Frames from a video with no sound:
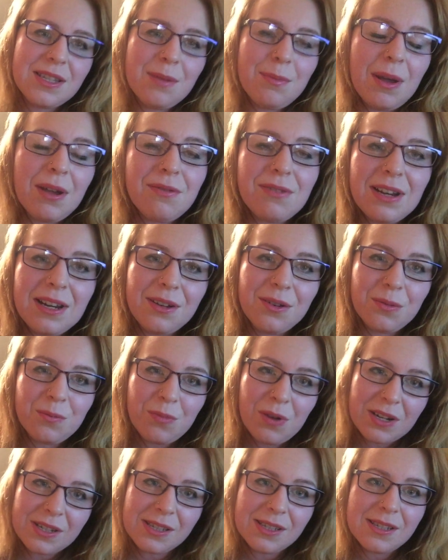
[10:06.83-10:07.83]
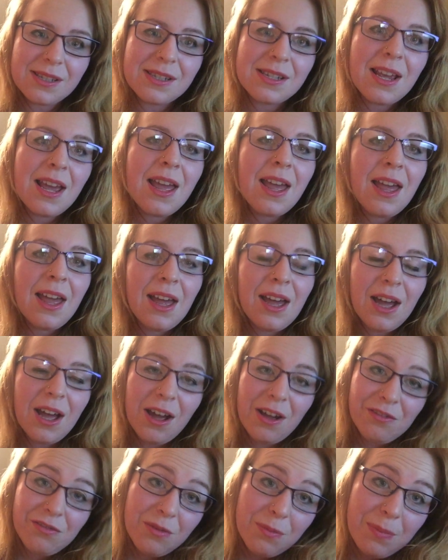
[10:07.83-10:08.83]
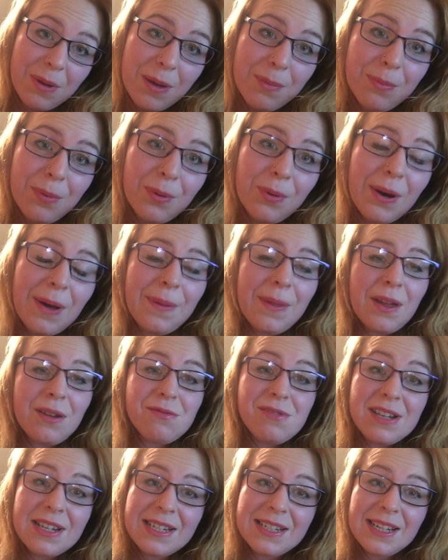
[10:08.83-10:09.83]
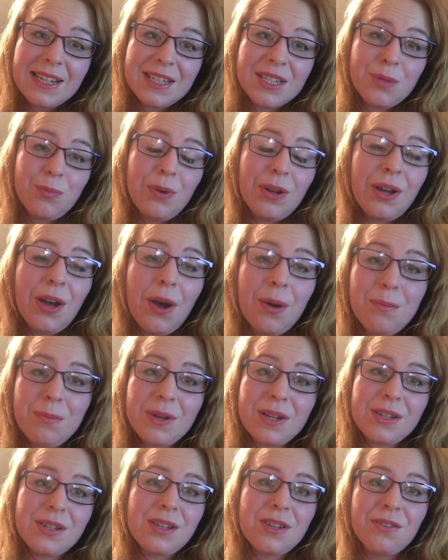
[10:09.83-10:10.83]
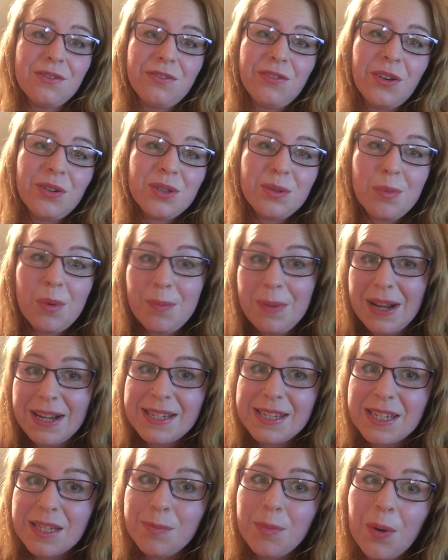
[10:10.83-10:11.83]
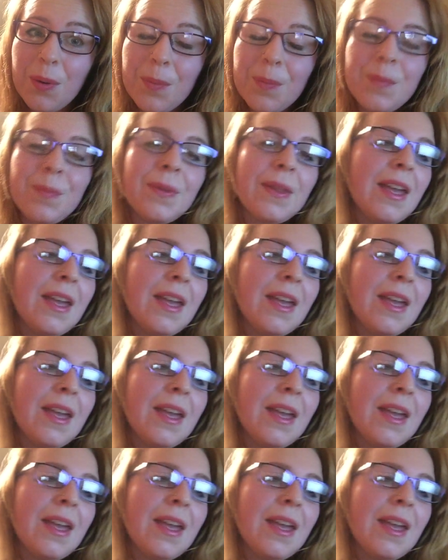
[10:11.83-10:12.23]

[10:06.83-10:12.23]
They make really good presents for people, and they're really nice to bring home because you can fold them up nice and small.